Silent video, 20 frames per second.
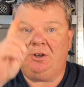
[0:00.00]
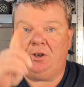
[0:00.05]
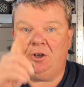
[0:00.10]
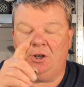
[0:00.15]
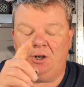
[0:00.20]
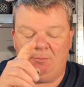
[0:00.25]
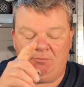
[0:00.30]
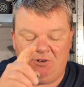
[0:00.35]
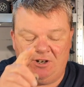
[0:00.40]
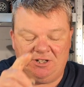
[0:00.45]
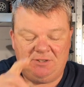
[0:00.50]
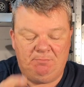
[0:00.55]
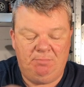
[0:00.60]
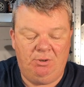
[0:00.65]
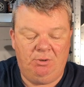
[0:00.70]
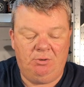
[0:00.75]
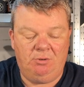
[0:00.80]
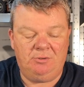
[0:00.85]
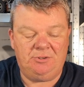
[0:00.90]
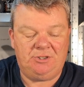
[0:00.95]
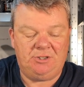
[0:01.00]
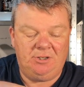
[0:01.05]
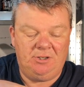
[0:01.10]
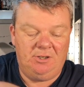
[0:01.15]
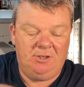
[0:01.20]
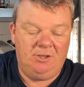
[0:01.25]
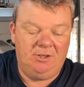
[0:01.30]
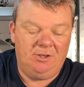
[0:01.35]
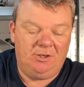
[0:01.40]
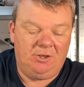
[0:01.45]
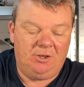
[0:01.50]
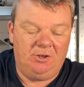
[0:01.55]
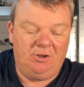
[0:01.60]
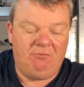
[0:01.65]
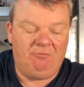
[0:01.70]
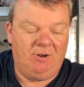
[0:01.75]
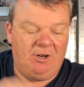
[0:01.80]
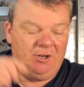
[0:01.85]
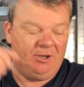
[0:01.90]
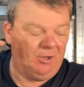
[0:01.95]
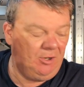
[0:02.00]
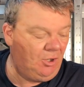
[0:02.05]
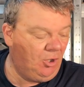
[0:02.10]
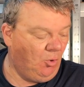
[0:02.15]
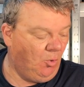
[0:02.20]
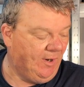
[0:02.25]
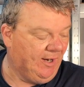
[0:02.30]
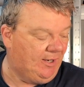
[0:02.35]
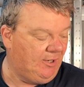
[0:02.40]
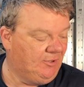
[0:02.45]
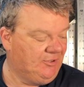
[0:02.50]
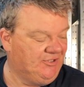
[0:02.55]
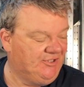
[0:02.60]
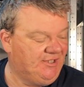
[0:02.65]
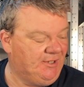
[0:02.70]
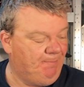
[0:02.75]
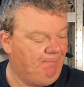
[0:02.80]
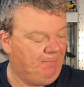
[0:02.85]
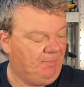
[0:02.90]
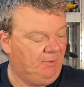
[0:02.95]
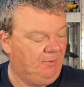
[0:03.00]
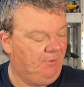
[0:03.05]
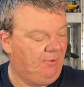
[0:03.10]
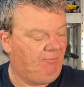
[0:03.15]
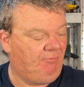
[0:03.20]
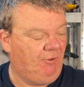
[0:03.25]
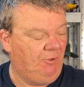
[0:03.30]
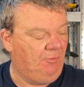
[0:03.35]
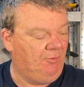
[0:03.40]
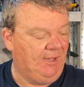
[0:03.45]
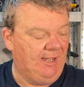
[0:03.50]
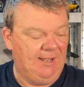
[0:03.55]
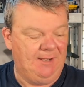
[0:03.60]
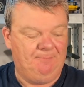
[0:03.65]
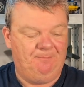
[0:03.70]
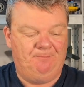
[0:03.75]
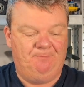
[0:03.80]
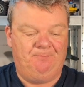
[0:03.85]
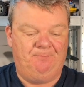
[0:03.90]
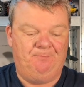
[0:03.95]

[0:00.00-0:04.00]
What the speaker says: Gonna press pause, gonna run a quick zip through that.